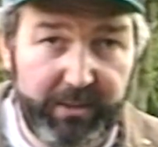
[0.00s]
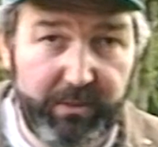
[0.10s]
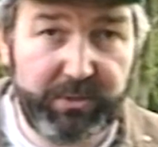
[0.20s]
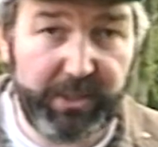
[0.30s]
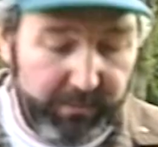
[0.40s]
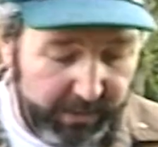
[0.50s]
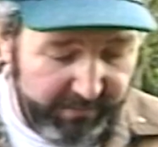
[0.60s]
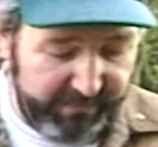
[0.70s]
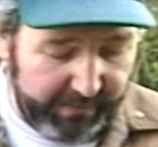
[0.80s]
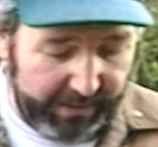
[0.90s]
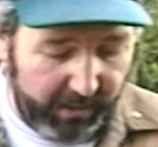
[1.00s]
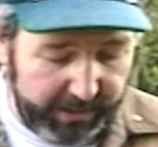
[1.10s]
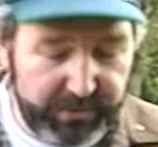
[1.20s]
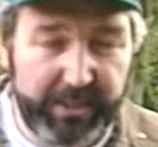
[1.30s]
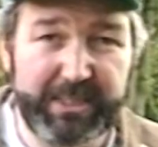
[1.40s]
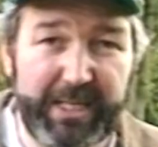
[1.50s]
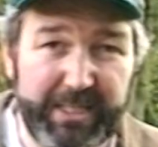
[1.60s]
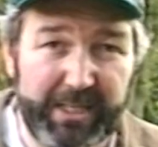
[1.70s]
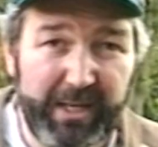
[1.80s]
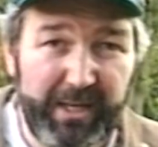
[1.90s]
You don't need a very light trigger
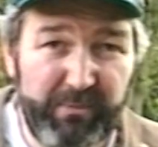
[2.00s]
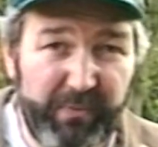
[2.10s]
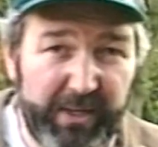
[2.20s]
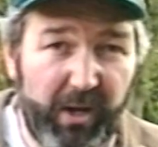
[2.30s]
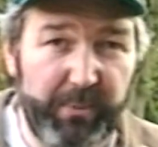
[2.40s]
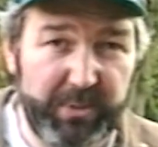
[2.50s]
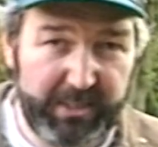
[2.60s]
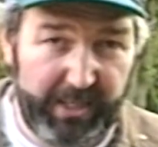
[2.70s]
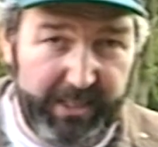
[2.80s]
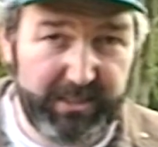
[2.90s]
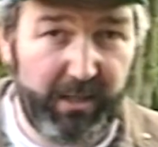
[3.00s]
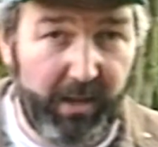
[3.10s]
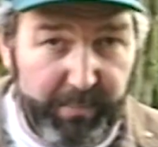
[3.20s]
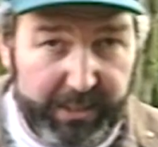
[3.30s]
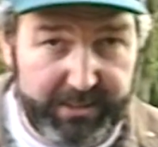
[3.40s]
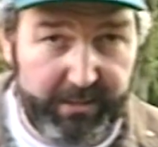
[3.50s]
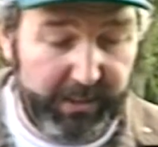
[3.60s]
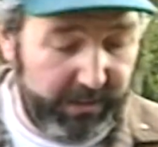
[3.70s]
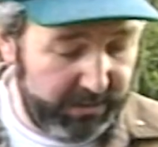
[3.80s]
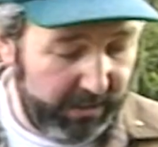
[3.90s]
setting. In fact, I would say it's a liability,
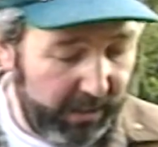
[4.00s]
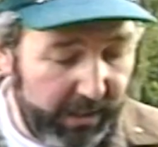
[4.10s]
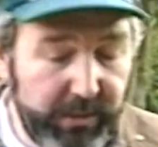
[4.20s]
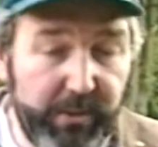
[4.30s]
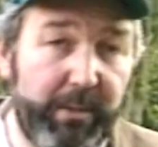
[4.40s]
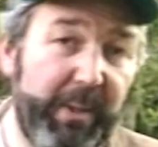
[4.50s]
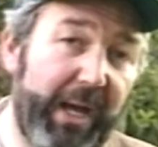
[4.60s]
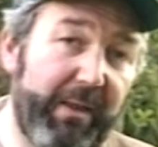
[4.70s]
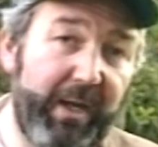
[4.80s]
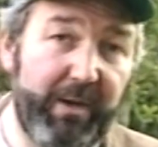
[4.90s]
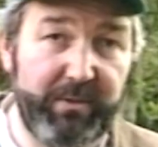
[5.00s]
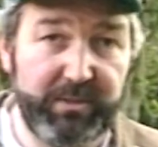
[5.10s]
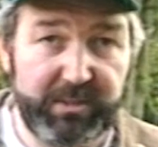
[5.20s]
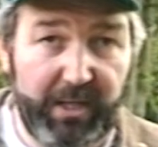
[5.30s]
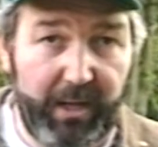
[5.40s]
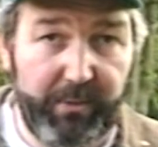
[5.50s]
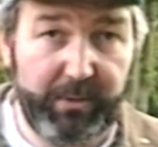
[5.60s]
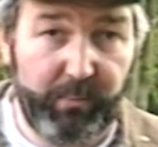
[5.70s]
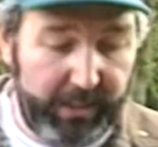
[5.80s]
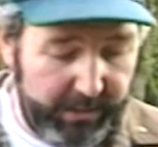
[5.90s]
because you're going to be out there in the snow, in
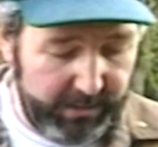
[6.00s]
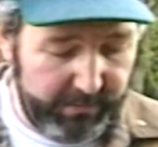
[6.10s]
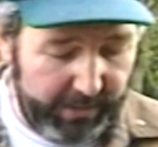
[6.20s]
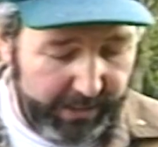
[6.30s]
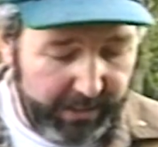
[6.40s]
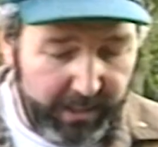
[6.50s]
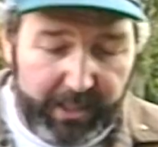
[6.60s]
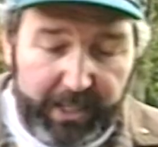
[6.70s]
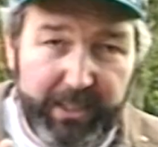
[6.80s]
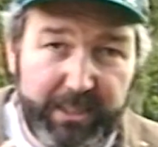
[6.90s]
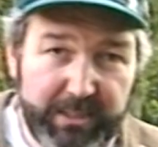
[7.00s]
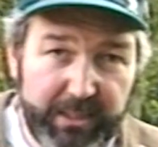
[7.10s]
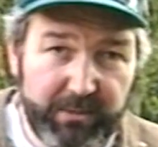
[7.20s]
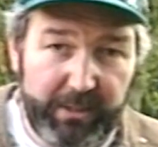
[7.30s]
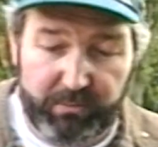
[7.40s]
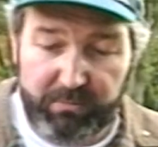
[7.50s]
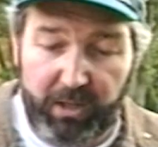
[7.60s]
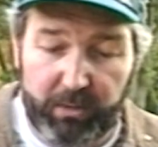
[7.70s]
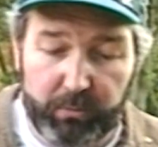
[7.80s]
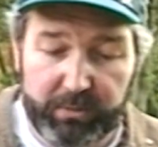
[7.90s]
the wind and the rain, and these things will go
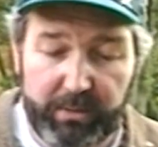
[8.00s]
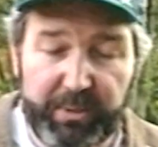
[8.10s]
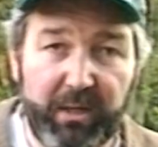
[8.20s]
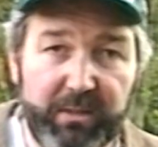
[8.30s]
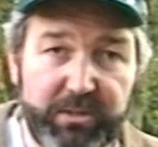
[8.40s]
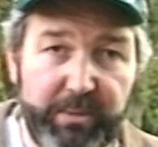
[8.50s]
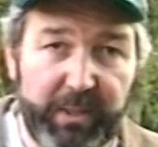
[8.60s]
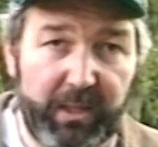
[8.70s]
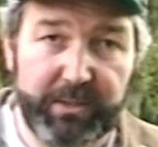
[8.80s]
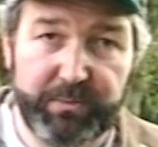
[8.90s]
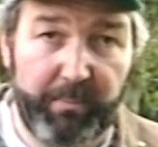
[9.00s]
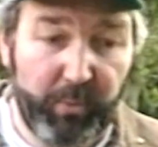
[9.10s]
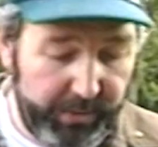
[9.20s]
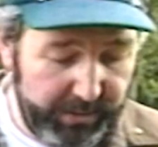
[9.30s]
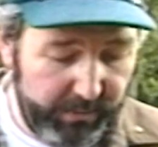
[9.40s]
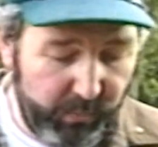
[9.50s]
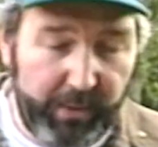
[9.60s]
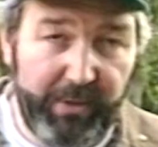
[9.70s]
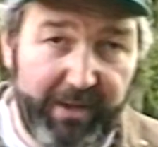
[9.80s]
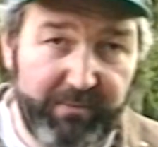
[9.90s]
cold and they'll be like chipolatas one morning and you
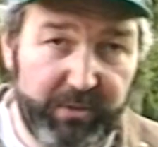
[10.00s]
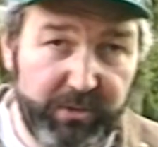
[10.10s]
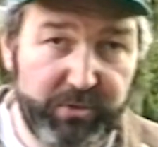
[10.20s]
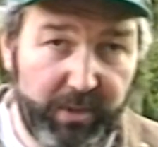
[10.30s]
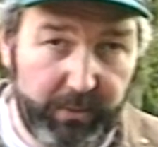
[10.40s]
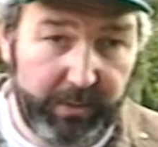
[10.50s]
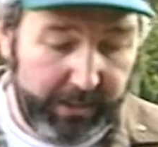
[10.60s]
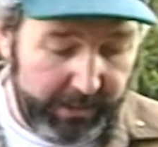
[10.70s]
won't have the control.